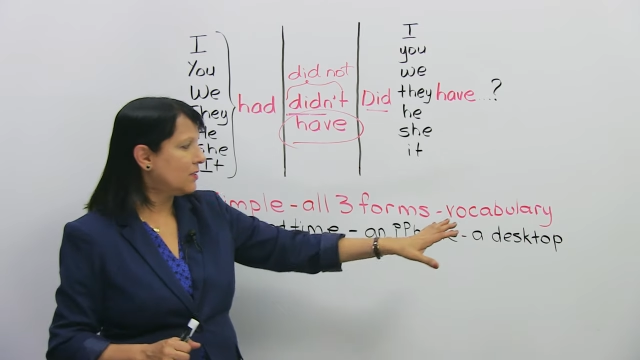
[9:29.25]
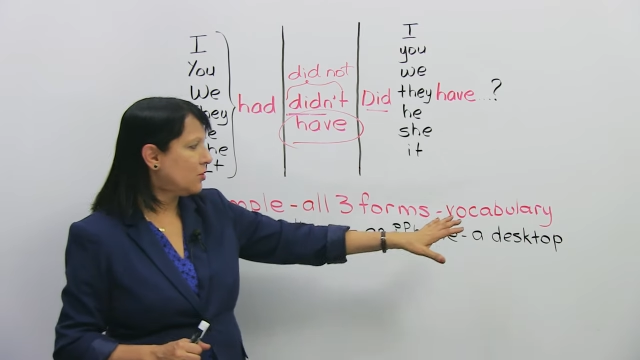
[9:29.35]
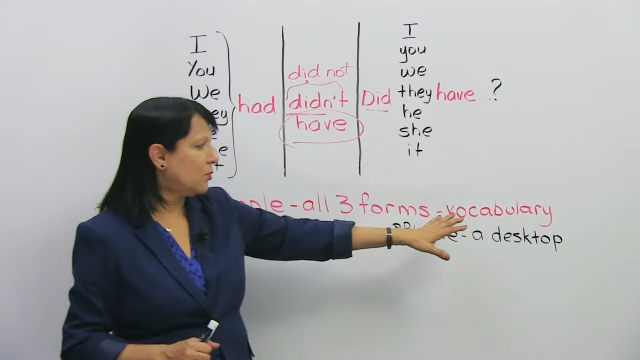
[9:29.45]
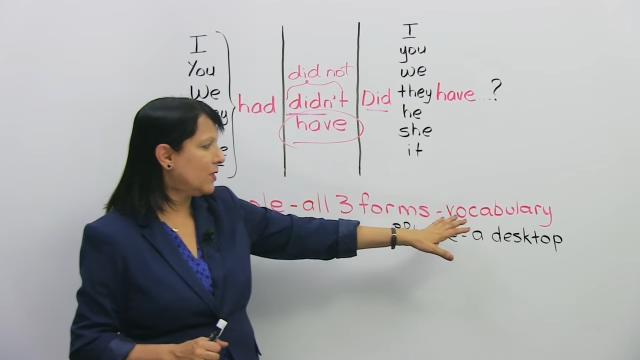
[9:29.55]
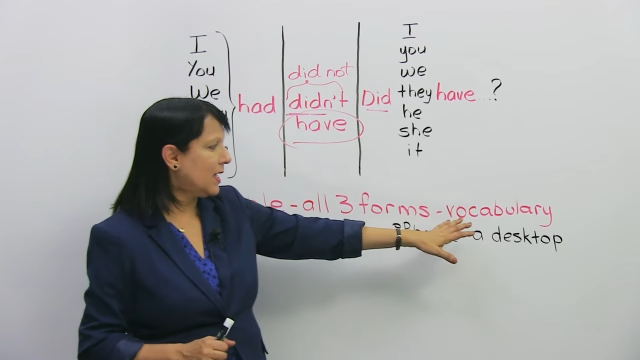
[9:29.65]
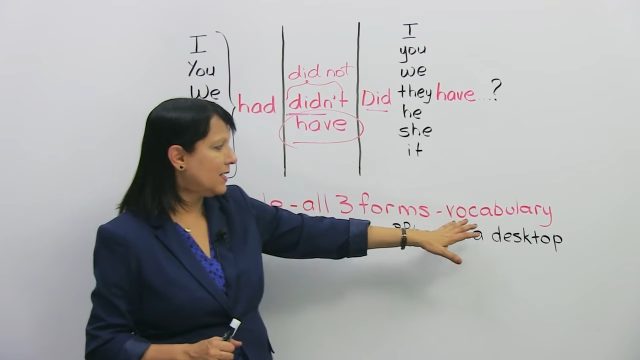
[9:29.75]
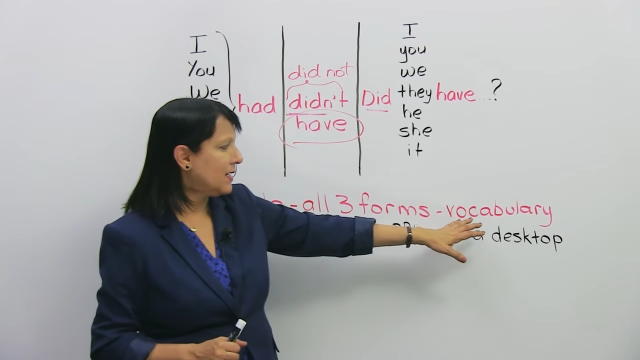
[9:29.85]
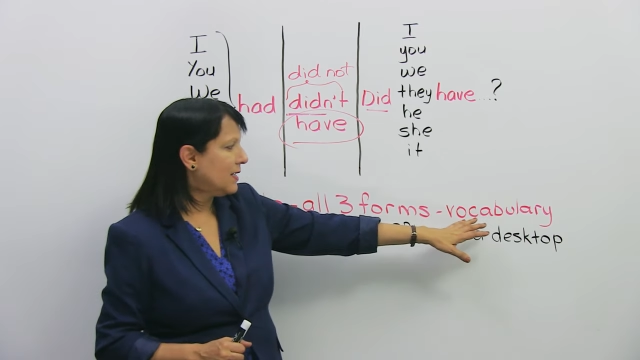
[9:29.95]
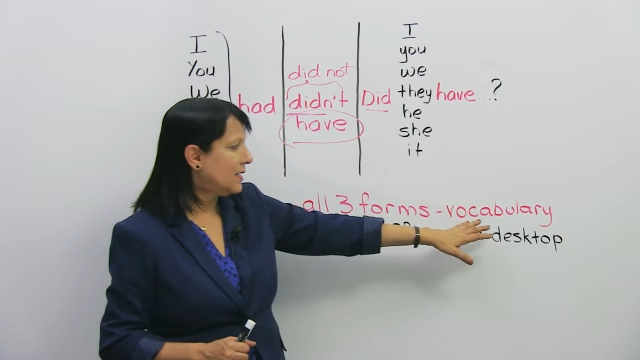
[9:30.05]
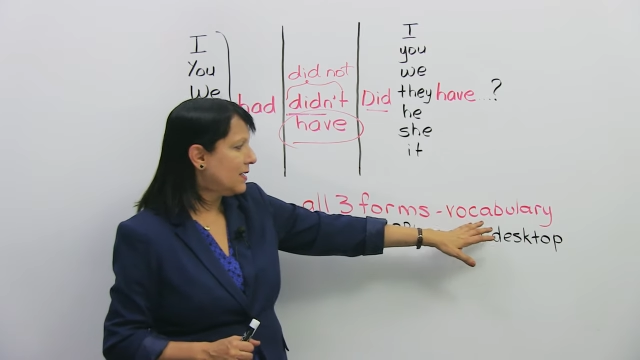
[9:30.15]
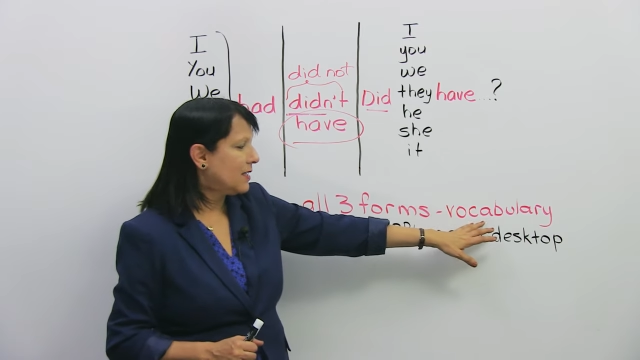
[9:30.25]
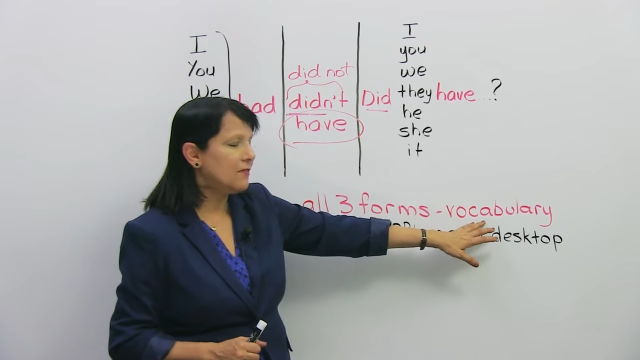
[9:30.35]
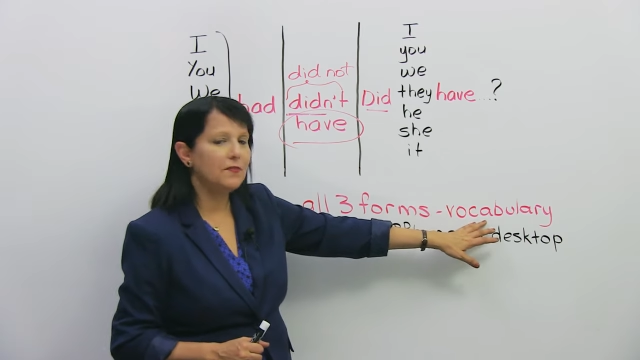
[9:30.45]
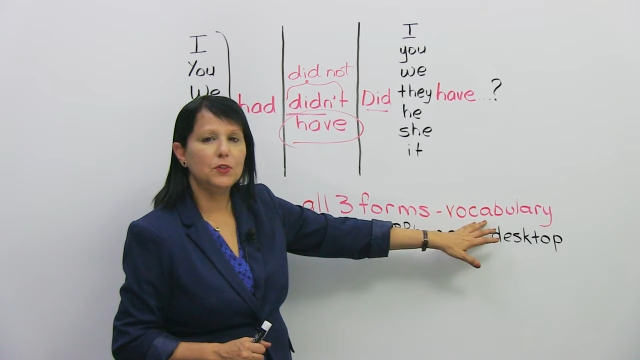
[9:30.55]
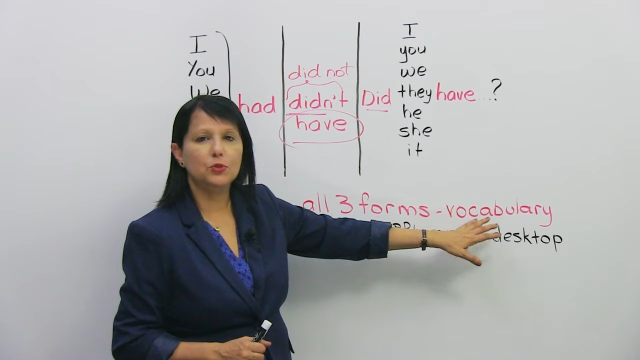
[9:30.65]
Don't get
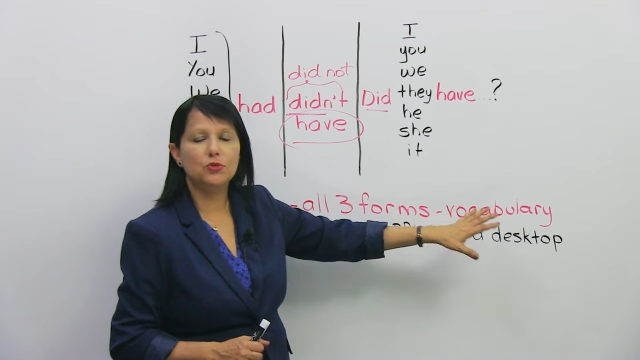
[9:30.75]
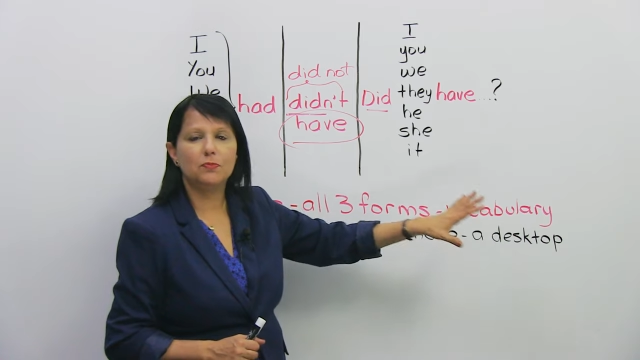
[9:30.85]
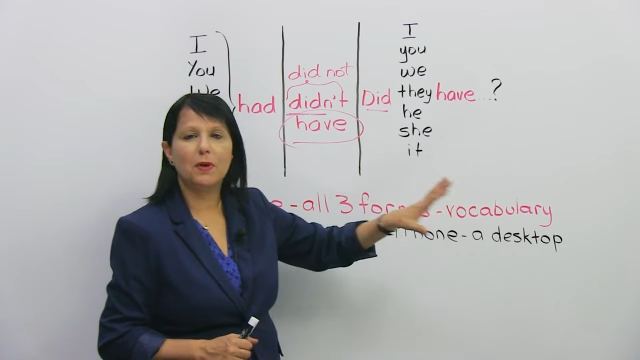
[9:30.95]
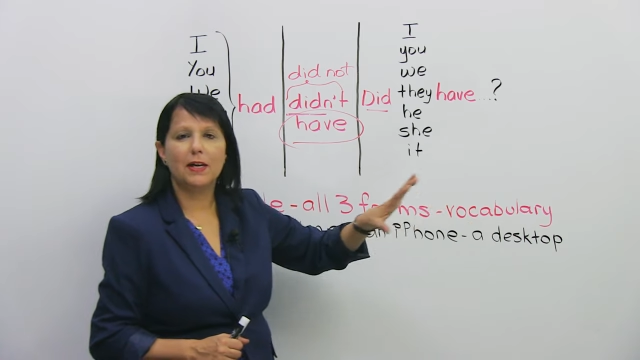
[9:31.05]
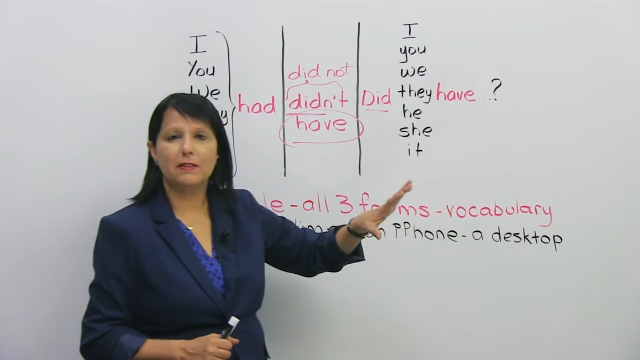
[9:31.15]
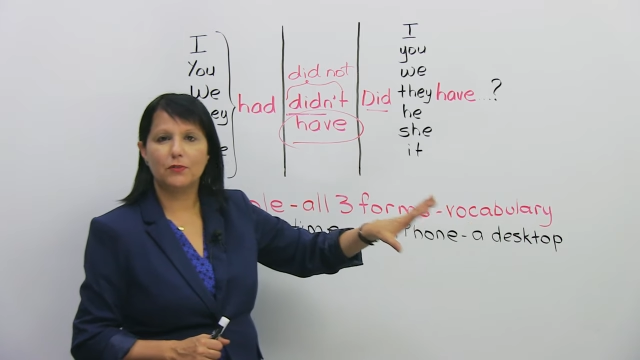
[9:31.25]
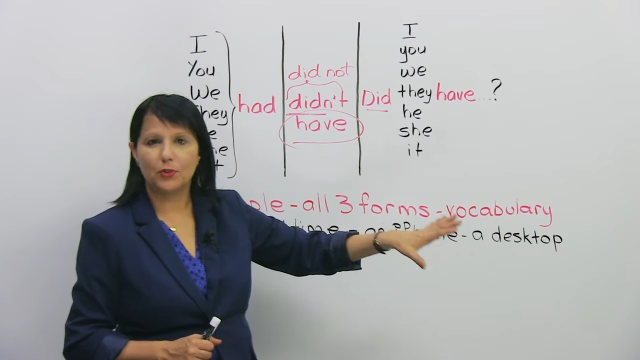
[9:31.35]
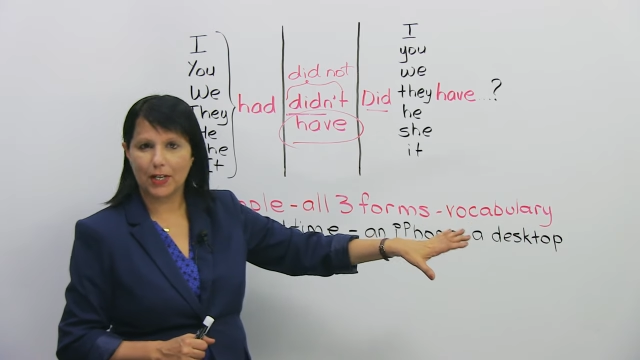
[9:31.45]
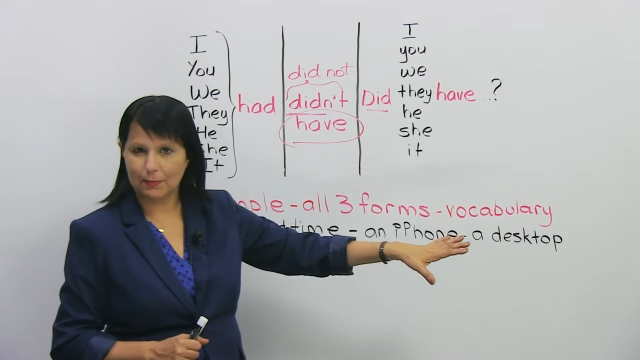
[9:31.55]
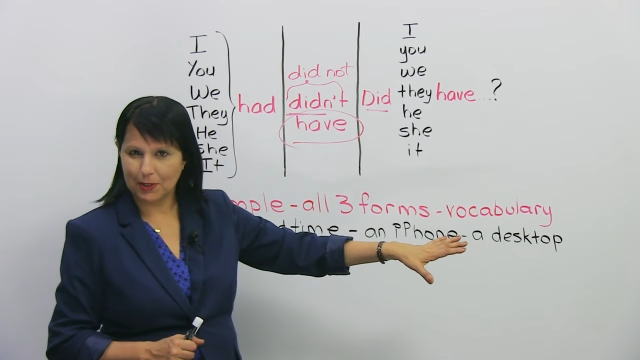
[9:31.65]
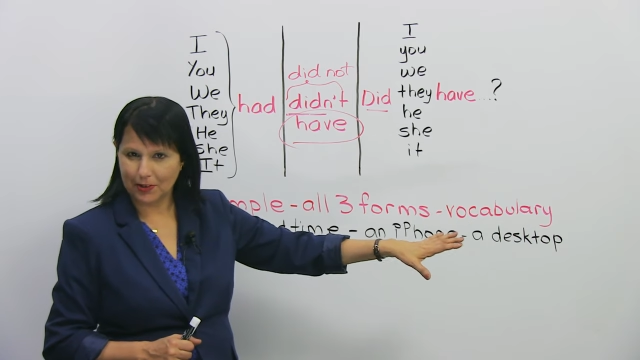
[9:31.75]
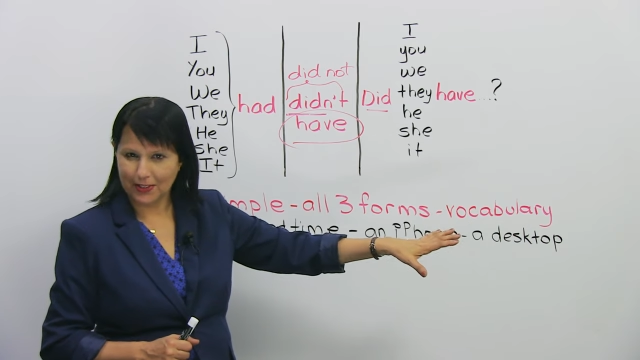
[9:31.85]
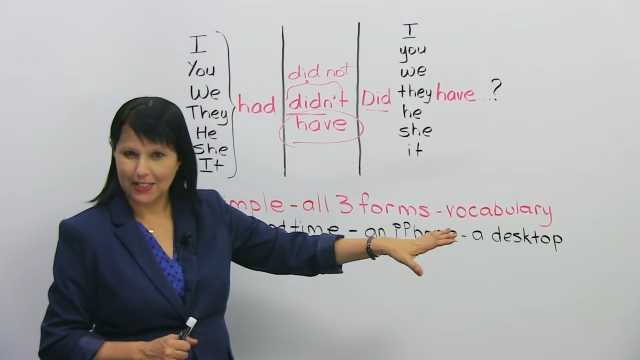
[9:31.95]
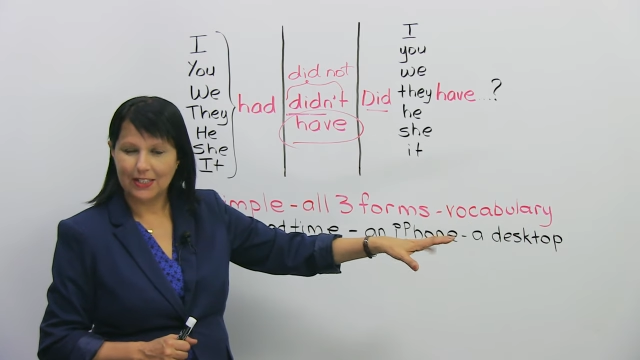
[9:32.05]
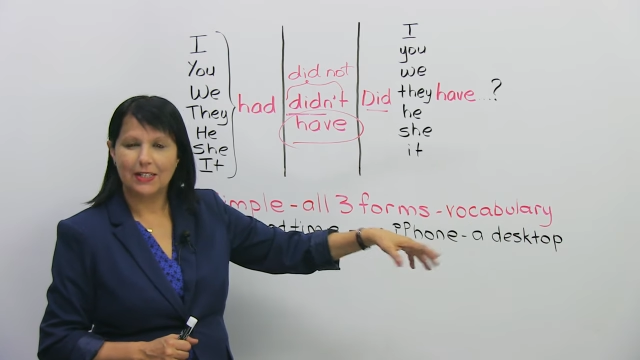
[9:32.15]
confused by the vocabulary.